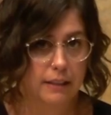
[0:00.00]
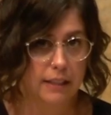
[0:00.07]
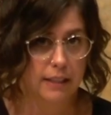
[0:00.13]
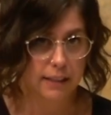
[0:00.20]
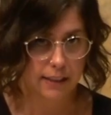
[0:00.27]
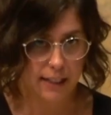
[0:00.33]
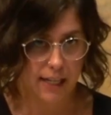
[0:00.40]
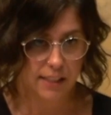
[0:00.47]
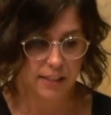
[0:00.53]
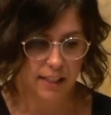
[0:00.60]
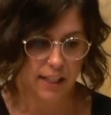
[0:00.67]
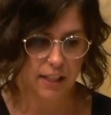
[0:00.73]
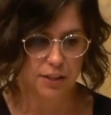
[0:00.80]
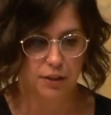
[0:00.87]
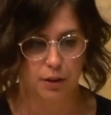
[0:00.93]
In the last
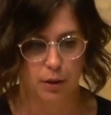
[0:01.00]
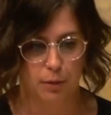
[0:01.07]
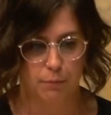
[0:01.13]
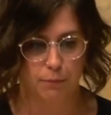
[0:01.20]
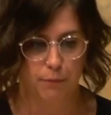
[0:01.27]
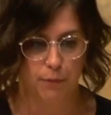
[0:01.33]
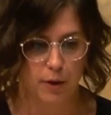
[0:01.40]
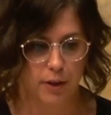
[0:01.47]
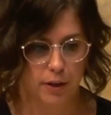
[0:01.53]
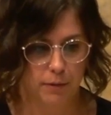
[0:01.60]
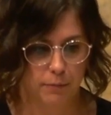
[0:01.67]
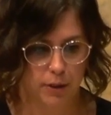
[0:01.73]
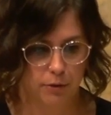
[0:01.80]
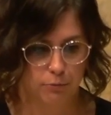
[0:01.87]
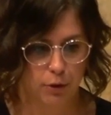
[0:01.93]
excerpt
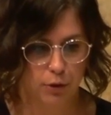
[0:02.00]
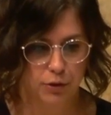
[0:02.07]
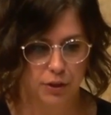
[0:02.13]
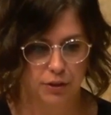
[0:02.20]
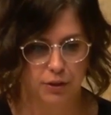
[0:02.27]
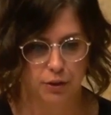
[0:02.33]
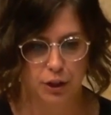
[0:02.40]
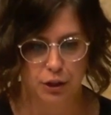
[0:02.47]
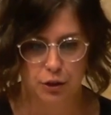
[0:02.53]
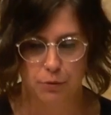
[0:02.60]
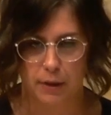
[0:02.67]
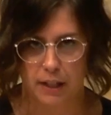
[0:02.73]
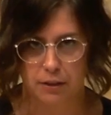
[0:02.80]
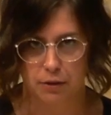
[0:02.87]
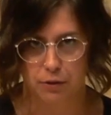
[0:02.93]
from Rose's
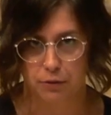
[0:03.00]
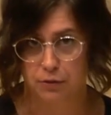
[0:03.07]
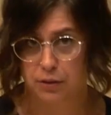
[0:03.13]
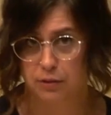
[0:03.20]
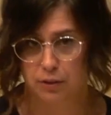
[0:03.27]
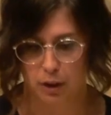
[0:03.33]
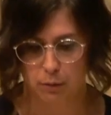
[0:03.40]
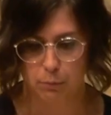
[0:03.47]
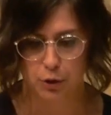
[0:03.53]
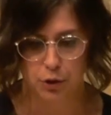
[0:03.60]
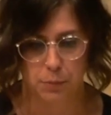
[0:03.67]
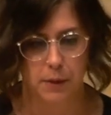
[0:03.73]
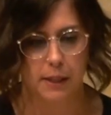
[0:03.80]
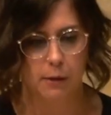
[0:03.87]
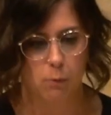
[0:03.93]
32 etudes, number
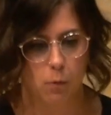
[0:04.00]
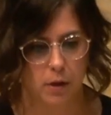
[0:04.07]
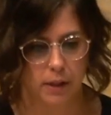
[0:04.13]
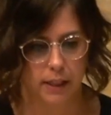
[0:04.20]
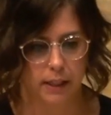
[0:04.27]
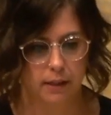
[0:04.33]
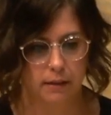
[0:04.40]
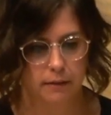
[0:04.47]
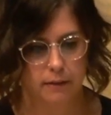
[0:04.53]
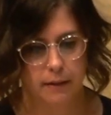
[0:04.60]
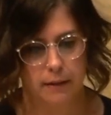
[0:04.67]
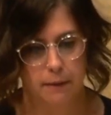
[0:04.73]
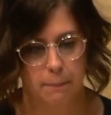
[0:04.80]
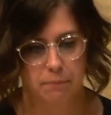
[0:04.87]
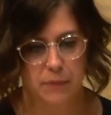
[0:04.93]
21,
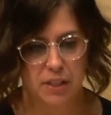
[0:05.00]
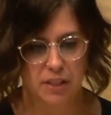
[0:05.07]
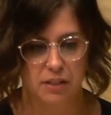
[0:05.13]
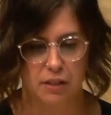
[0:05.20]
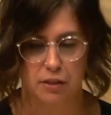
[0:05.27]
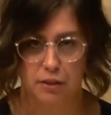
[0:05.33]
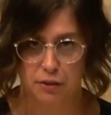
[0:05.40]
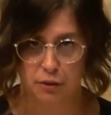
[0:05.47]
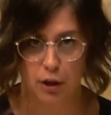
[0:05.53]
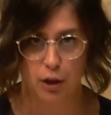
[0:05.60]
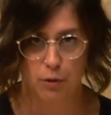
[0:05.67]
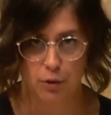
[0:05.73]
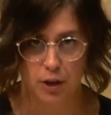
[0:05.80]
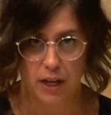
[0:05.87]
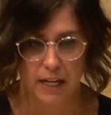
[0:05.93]
this is a
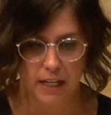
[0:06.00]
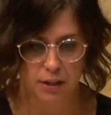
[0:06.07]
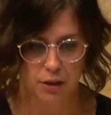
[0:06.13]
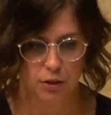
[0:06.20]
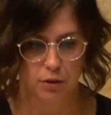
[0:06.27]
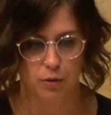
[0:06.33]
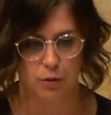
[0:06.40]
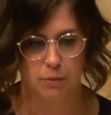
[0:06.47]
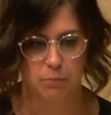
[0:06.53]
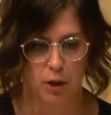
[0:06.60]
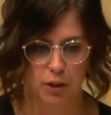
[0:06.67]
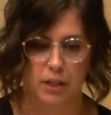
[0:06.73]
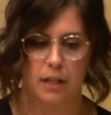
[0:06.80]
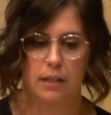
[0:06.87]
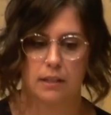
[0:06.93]
slower etude
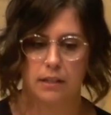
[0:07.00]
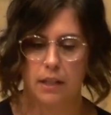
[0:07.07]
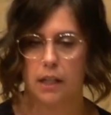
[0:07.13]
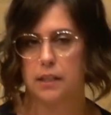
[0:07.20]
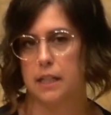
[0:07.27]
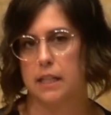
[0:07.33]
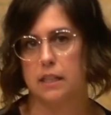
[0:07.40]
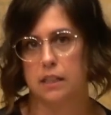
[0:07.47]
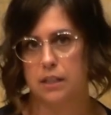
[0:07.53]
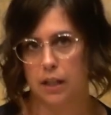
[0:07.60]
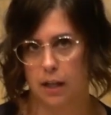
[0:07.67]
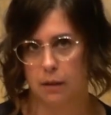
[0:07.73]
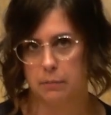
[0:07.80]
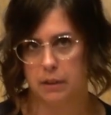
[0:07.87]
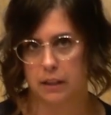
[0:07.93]
marked andante
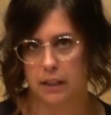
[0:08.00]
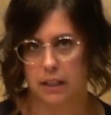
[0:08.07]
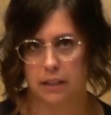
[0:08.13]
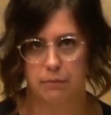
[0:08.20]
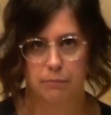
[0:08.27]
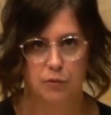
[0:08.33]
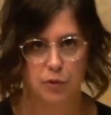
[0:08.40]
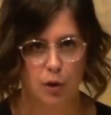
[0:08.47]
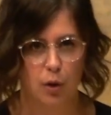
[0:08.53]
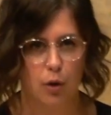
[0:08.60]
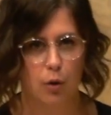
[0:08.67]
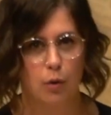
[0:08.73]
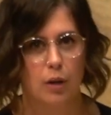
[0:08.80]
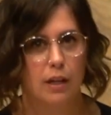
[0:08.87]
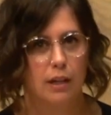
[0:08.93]
cantabile,
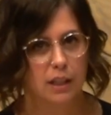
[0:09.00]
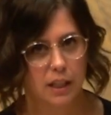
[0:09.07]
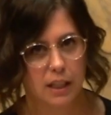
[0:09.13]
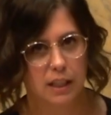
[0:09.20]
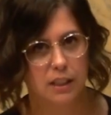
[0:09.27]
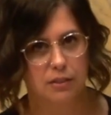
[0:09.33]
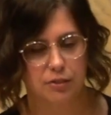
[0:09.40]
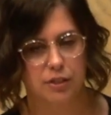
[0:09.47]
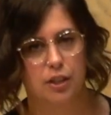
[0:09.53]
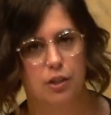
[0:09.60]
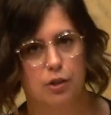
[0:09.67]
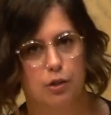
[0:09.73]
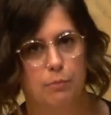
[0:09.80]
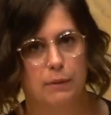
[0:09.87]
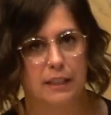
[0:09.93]
so kind of
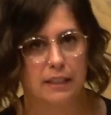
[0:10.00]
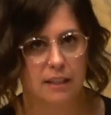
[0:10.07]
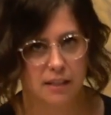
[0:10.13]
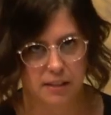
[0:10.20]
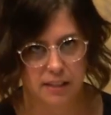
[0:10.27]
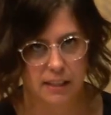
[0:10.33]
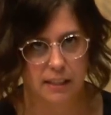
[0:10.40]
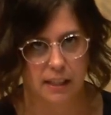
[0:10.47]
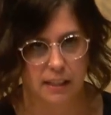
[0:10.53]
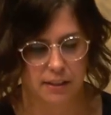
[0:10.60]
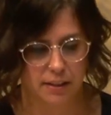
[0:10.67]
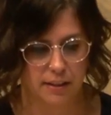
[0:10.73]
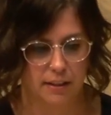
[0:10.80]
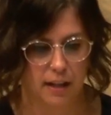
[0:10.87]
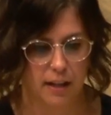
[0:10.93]
slow but in a singing
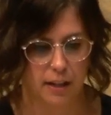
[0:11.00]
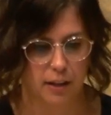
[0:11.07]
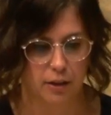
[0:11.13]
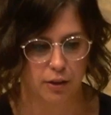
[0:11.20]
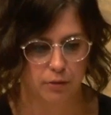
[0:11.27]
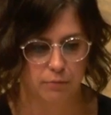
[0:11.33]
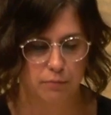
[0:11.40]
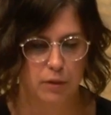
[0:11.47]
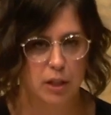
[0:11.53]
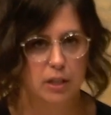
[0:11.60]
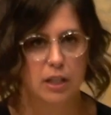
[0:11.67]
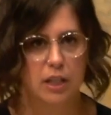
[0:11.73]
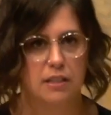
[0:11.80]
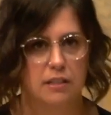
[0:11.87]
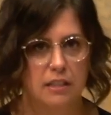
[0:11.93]
style. It
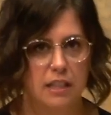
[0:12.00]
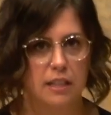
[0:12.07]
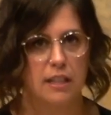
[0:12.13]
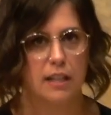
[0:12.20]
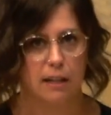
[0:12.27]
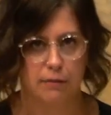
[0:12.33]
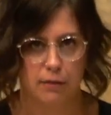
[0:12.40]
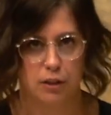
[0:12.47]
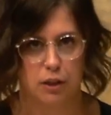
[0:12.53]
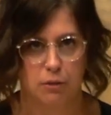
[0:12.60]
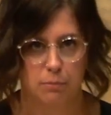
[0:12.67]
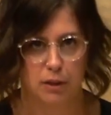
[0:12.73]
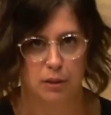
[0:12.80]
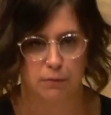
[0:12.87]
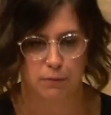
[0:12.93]
does need to have a little
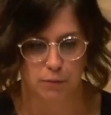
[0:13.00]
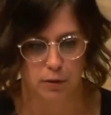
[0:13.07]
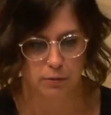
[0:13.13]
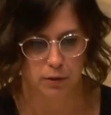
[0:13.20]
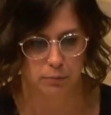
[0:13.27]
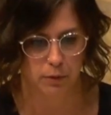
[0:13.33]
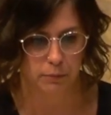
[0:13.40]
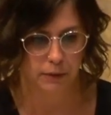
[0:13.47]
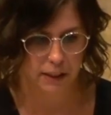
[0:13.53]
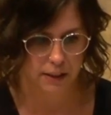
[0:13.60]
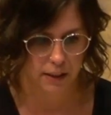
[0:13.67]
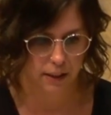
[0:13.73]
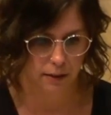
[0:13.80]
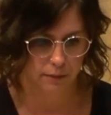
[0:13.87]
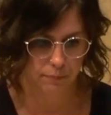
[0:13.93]
bit of forward
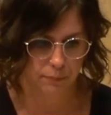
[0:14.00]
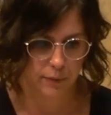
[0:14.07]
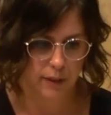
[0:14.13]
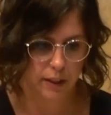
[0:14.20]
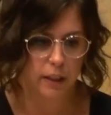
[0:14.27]
momentum.